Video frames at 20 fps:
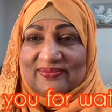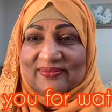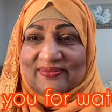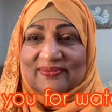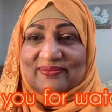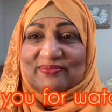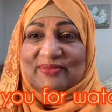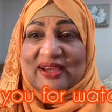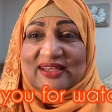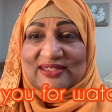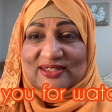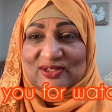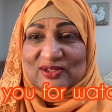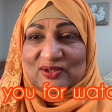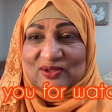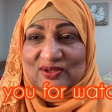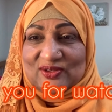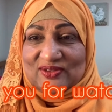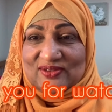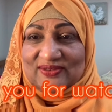My
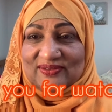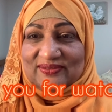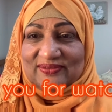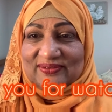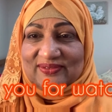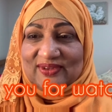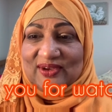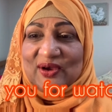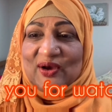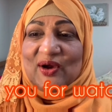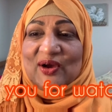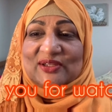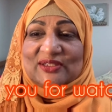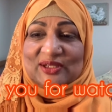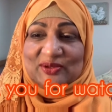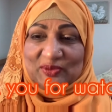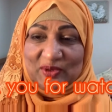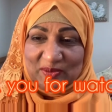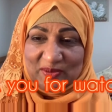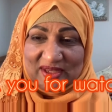sisters, until
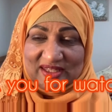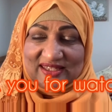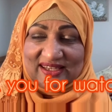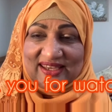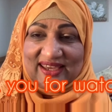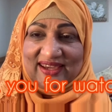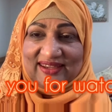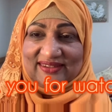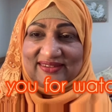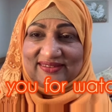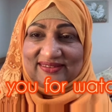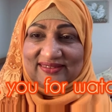we meet again,